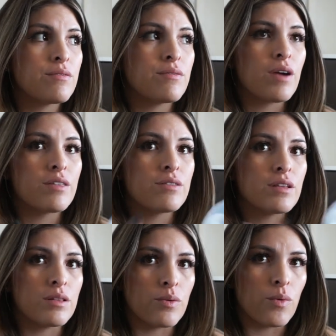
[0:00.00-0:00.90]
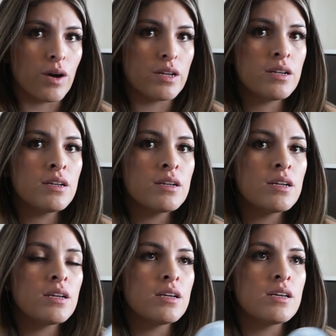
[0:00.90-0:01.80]
rather than the 1,
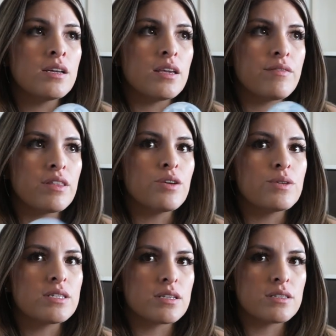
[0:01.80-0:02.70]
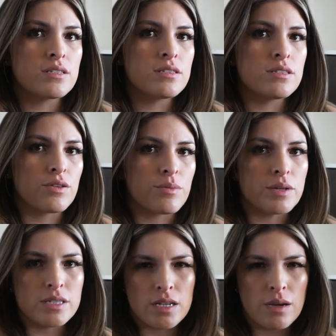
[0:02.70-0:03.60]
even though it says 0
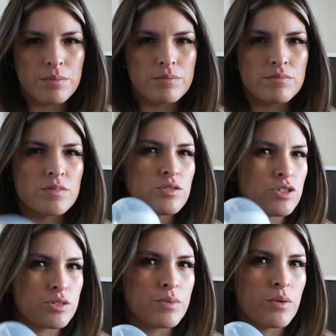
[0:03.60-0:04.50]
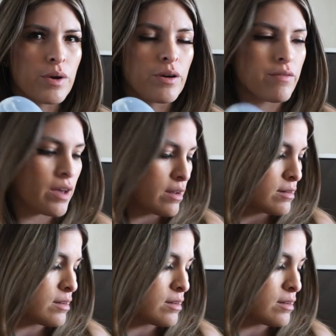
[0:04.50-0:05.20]
months and up. So just be aware of that.